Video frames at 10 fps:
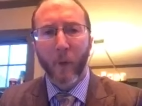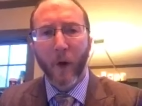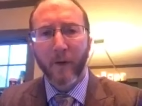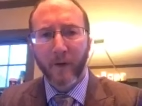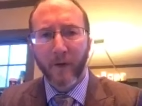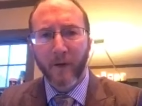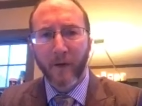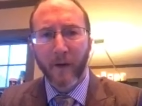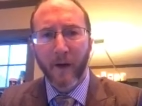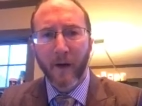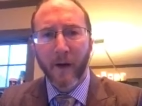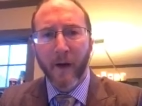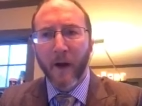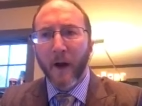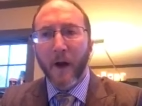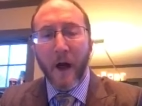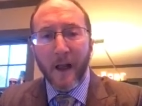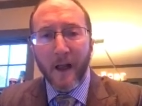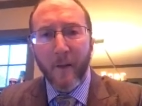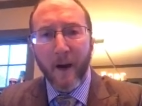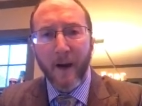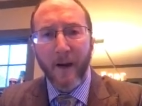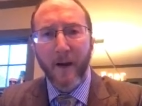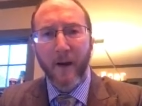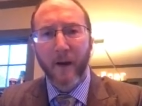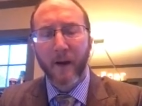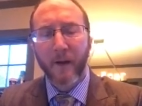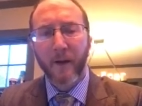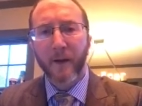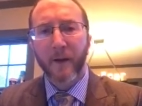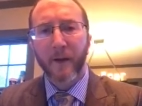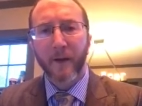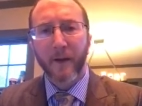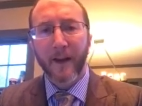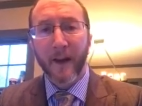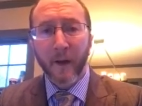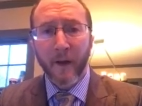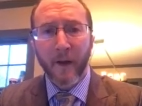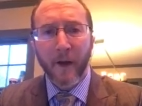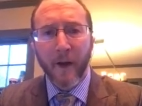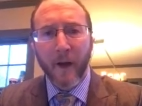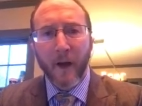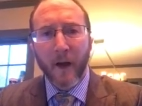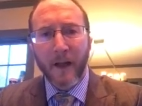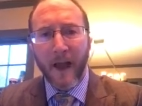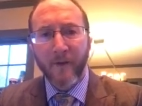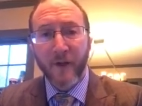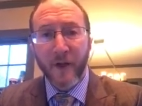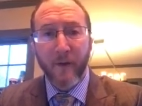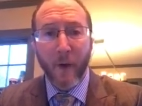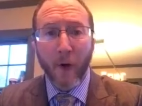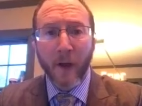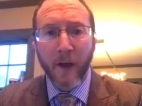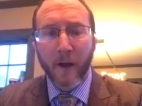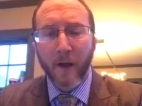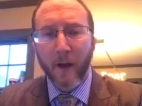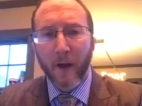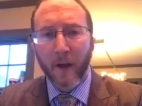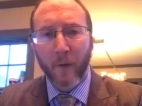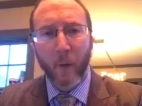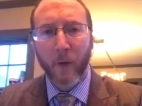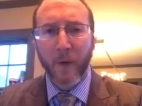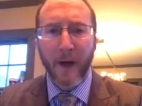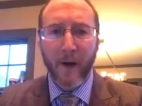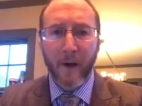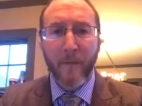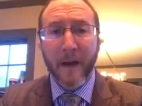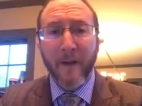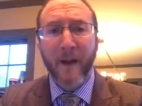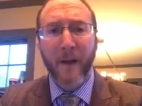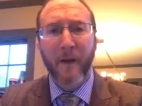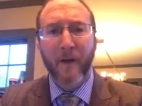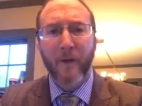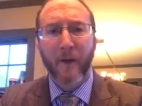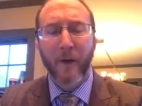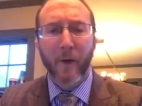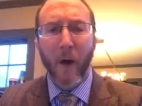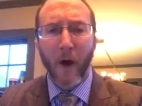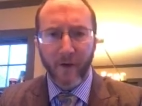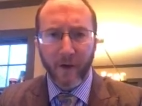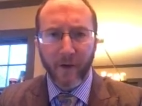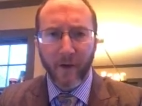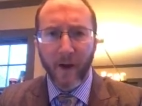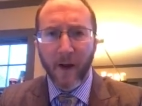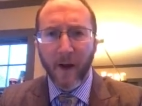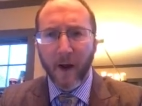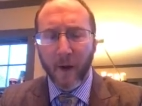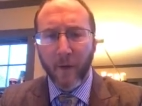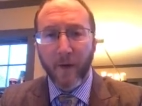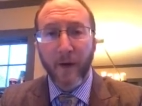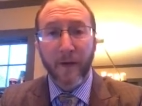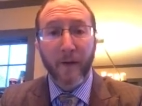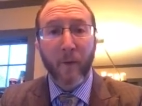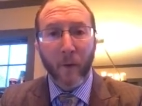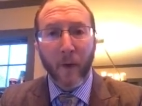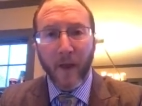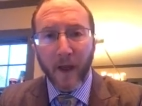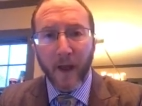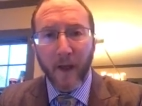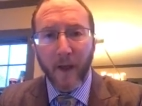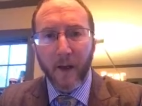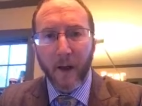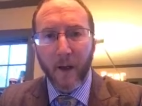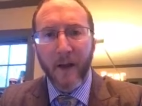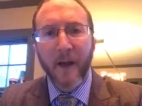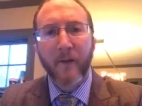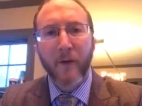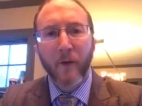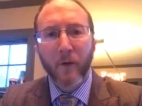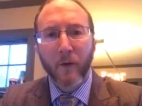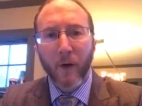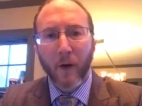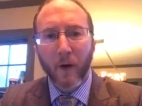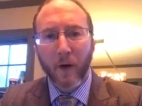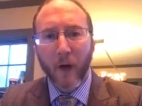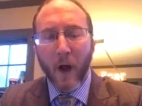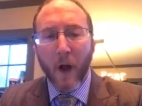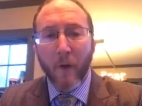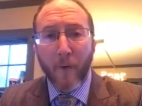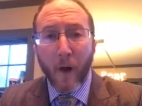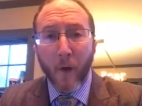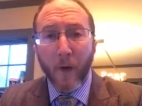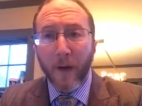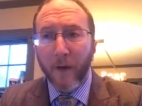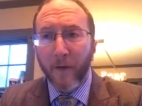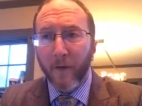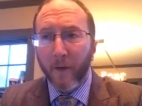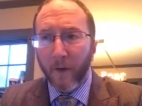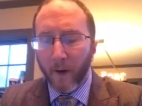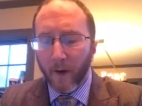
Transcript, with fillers: some questions. A colleague of mine uh, in England, uh, Gavin Giovannoni, uh, is a world-renowned and amazing MS uh, neurologist who's very, very forward-thinking. Uh, many of you uh, follow his